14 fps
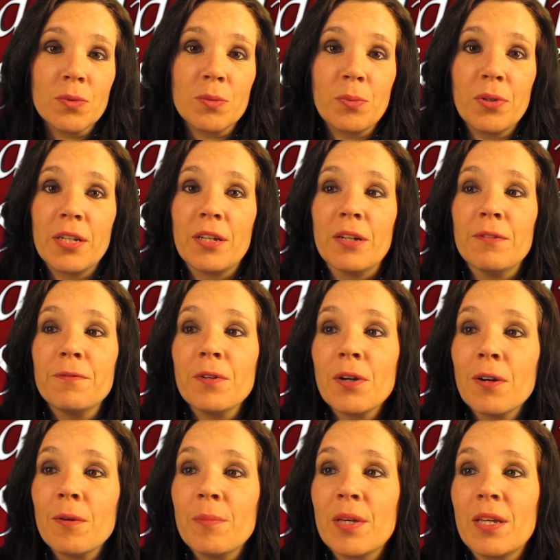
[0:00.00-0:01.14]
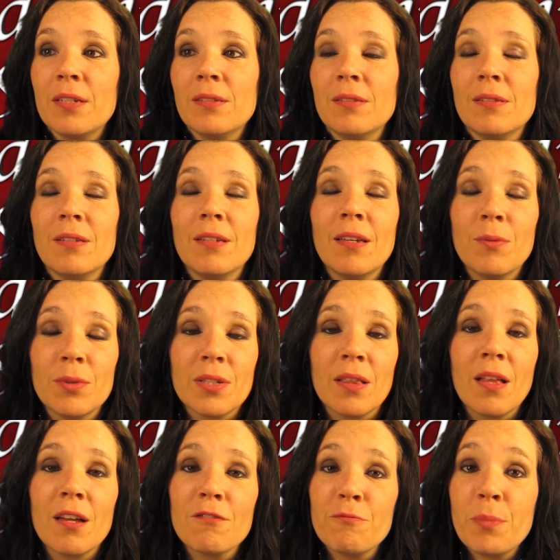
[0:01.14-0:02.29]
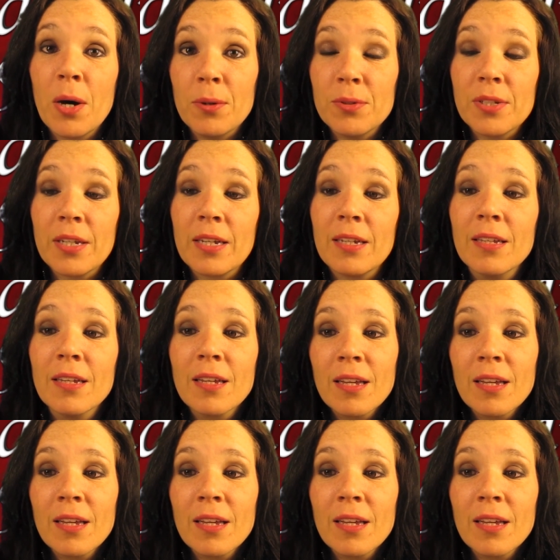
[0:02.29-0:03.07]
was pretty good for her because it was a lot of posing.